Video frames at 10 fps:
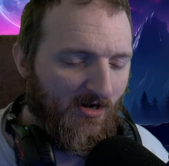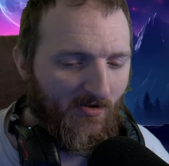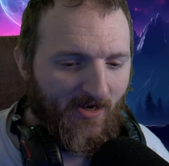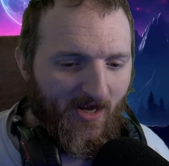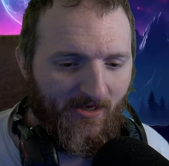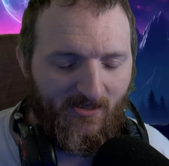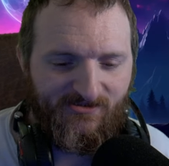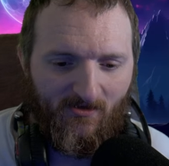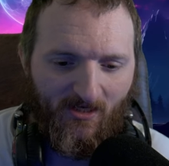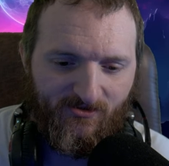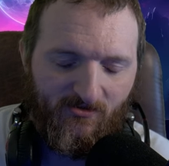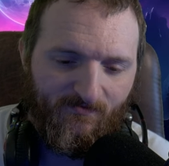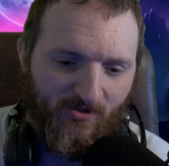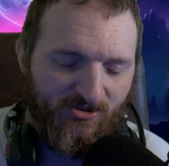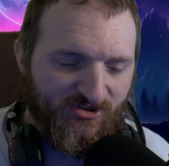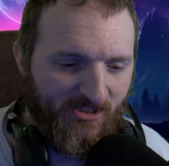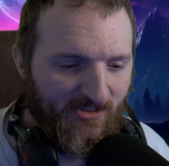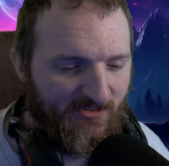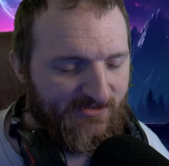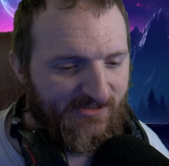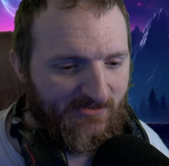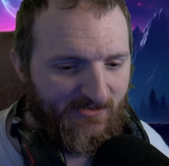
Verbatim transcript: Okay, uh, so I do push keys and,